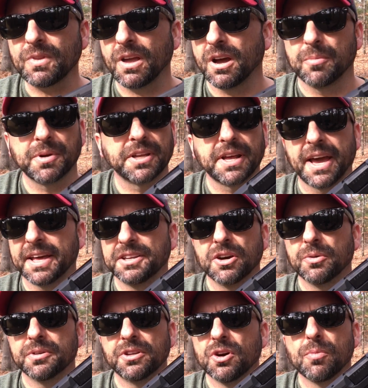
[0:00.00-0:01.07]
And I had
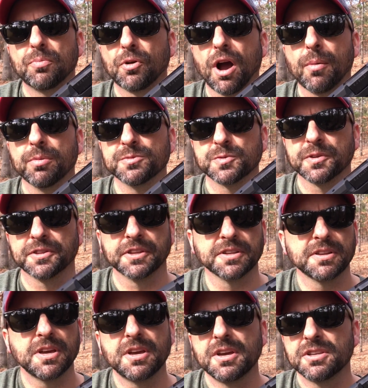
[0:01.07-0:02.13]
no problems with it.
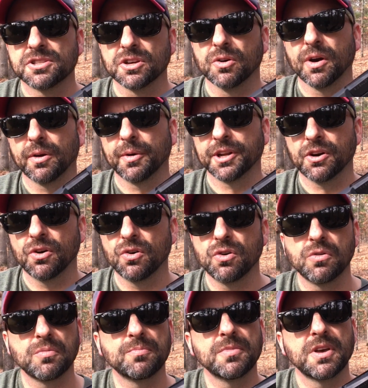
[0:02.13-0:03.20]
So I went
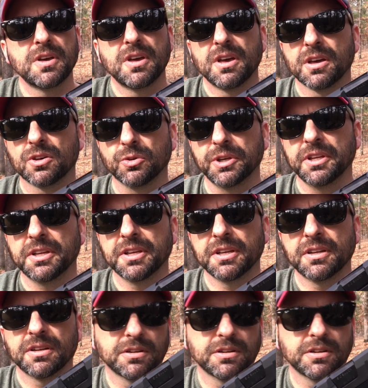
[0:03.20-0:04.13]
home, cleaned it,